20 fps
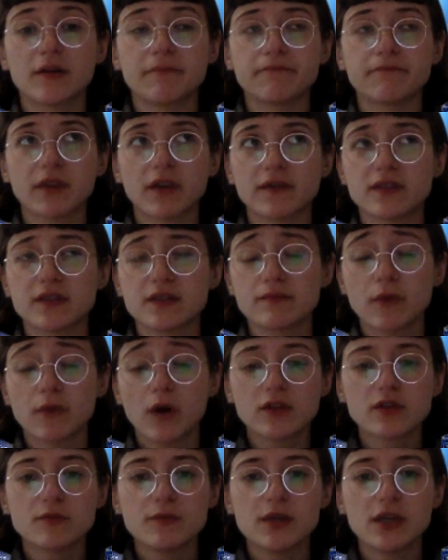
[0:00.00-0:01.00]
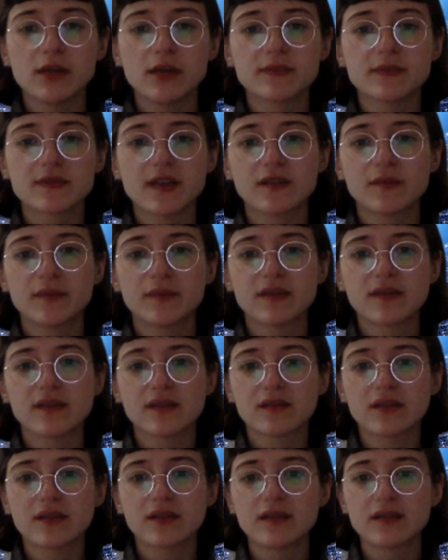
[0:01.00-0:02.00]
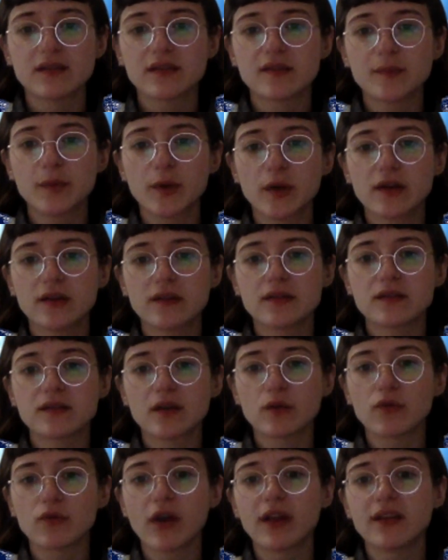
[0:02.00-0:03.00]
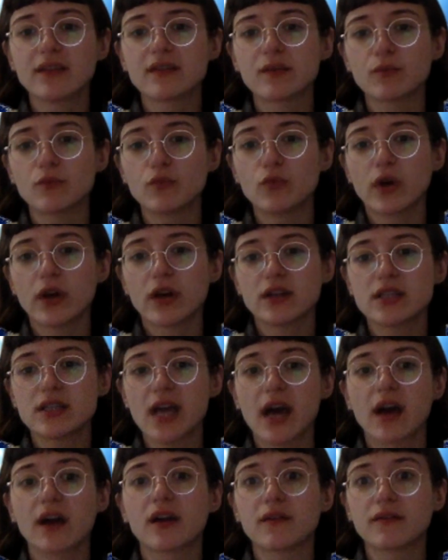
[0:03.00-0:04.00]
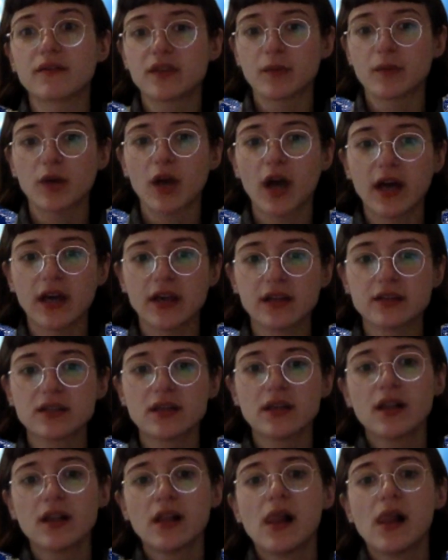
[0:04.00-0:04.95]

of small to medium-sized businesses experienced a ransomware attack of some kind.